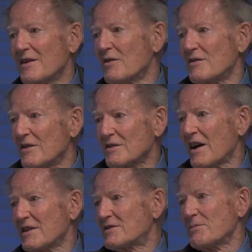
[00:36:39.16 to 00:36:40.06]
all
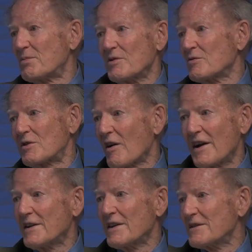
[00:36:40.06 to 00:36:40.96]
kinds of
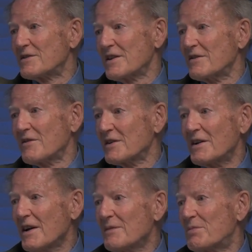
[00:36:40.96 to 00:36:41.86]
Ukrainians
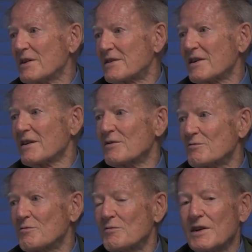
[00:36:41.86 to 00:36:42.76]
even, but
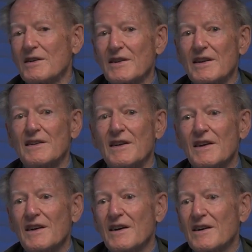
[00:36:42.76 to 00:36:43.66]
really
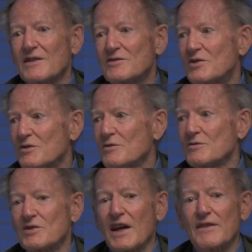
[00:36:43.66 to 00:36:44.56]

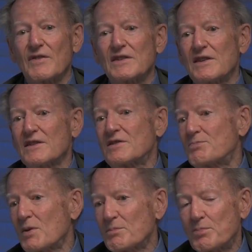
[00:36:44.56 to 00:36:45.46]
Jews have a
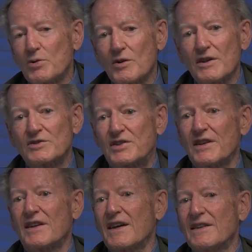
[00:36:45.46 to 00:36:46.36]

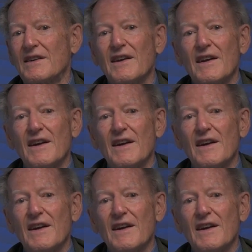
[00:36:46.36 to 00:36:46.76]
disproportionate